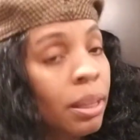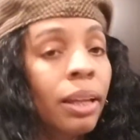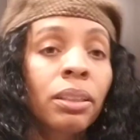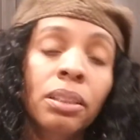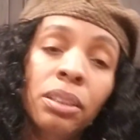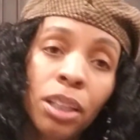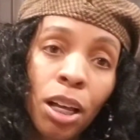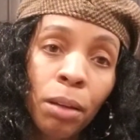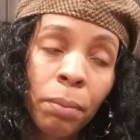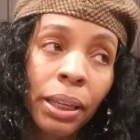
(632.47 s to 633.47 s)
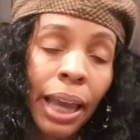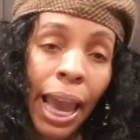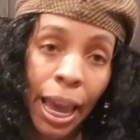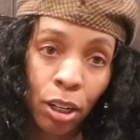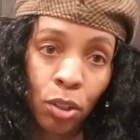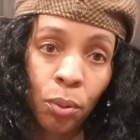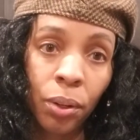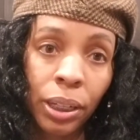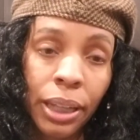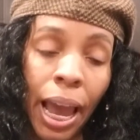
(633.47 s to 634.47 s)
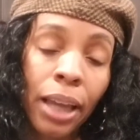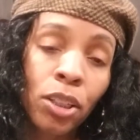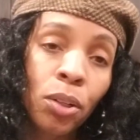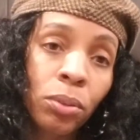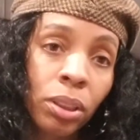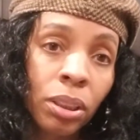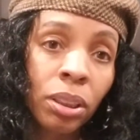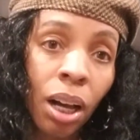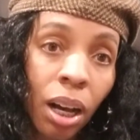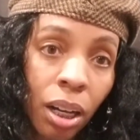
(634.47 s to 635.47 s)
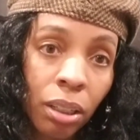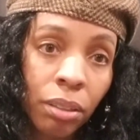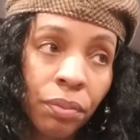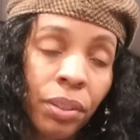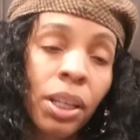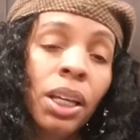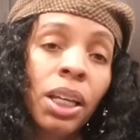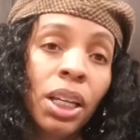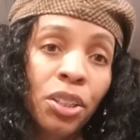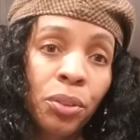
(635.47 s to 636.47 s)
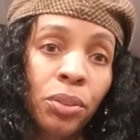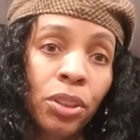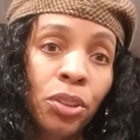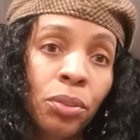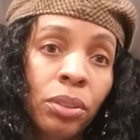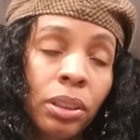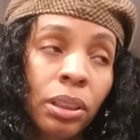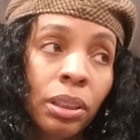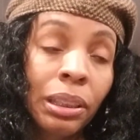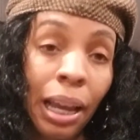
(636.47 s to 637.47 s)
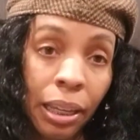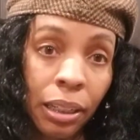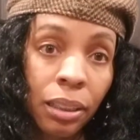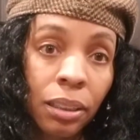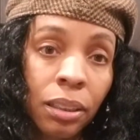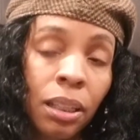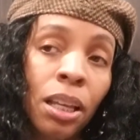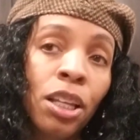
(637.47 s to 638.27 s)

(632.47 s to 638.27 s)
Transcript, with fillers: that is a subcategory diagnosis of interstitial cystitis.